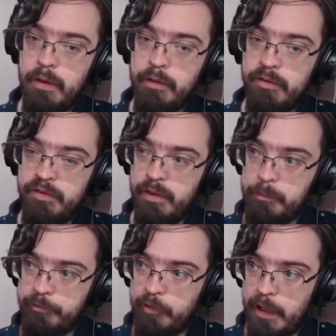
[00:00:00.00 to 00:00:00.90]

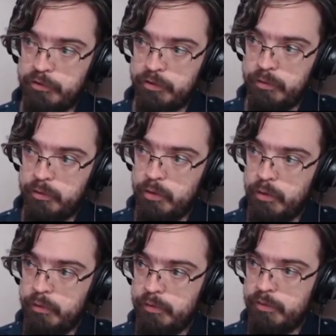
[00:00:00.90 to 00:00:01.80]
step fraction
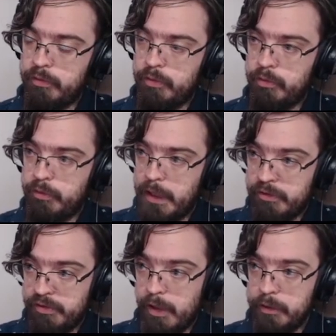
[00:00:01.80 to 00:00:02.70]
goes through that
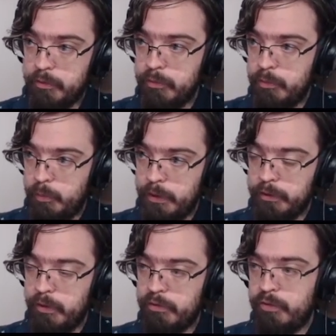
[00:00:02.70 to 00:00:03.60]
cycle where it
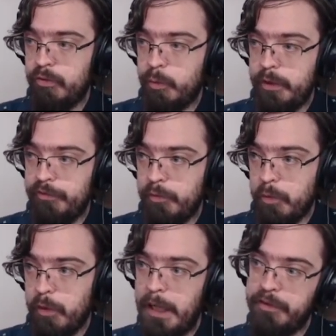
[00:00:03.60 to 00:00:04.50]
goes
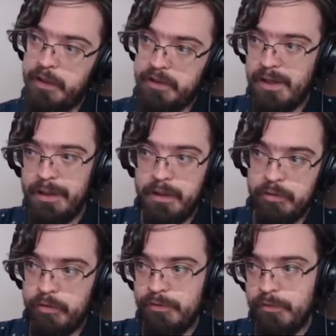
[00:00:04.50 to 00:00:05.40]
224 and then it kind of
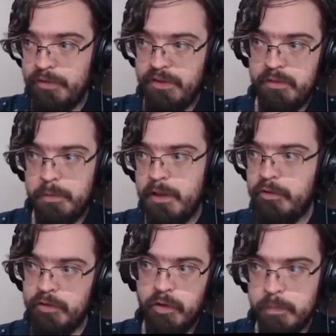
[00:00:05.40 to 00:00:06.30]
hits 256 but then
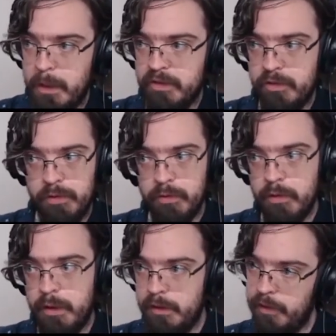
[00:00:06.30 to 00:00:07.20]
just goes back to 0,
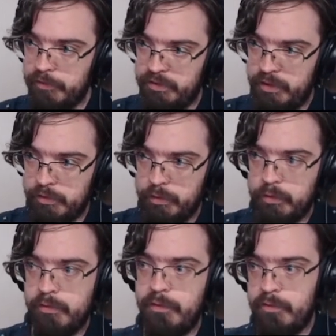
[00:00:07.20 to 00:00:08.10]
it never sits on
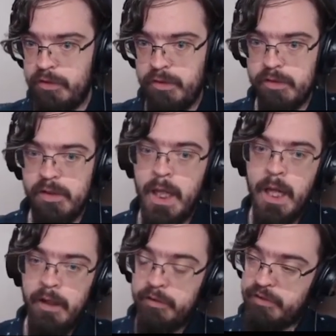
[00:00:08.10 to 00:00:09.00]
256,
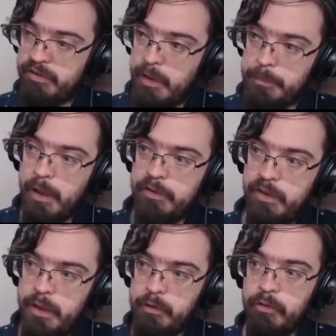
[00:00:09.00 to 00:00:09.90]
step
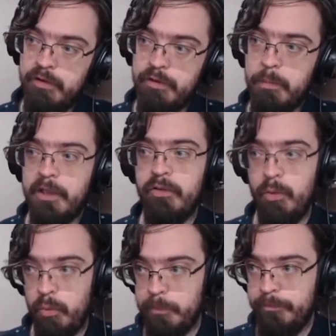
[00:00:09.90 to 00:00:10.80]
ID increases by
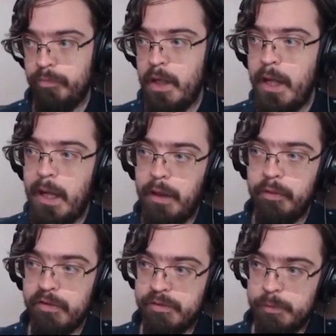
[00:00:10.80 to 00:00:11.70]
2. And
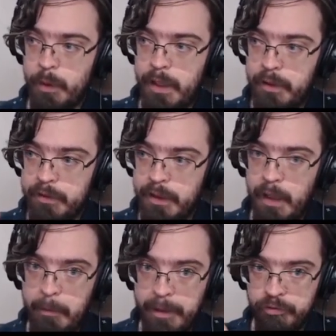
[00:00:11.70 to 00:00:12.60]
this is where the
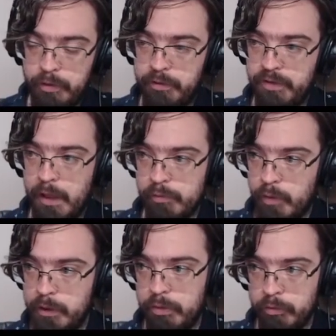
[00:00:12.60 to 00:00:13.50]
game actually starts
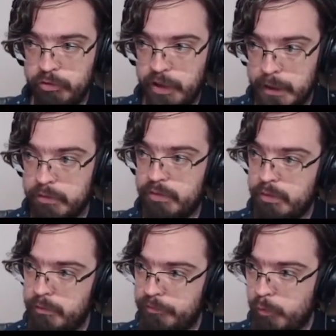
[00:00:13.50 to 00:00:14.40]
running through checks
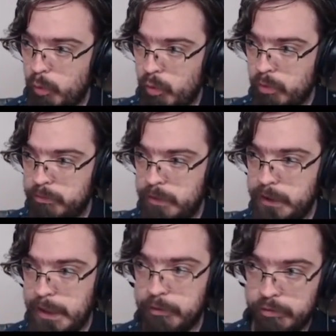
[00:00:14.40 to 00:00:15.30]
for
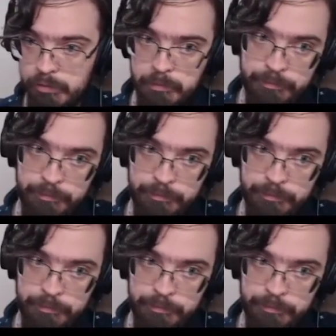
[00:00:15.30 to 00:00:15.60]
encounters.